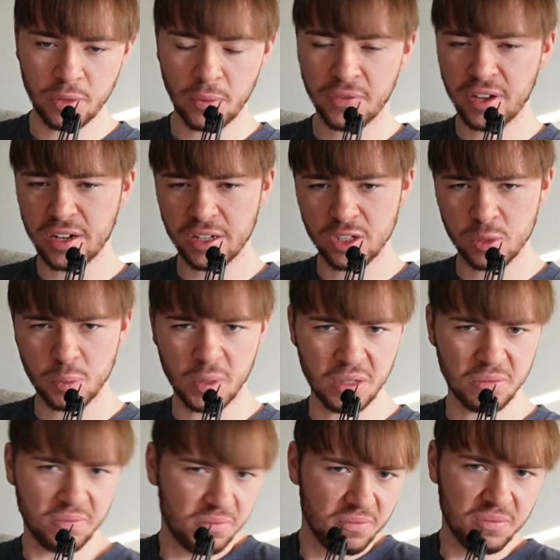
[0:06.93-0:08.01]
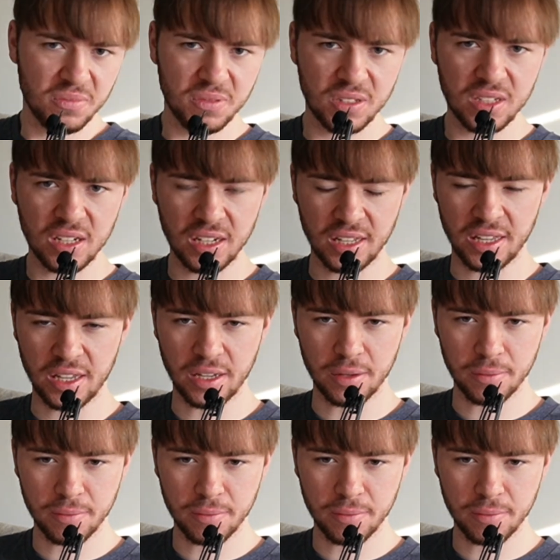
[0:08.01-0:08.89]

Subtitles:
We've kind of just been sitting here.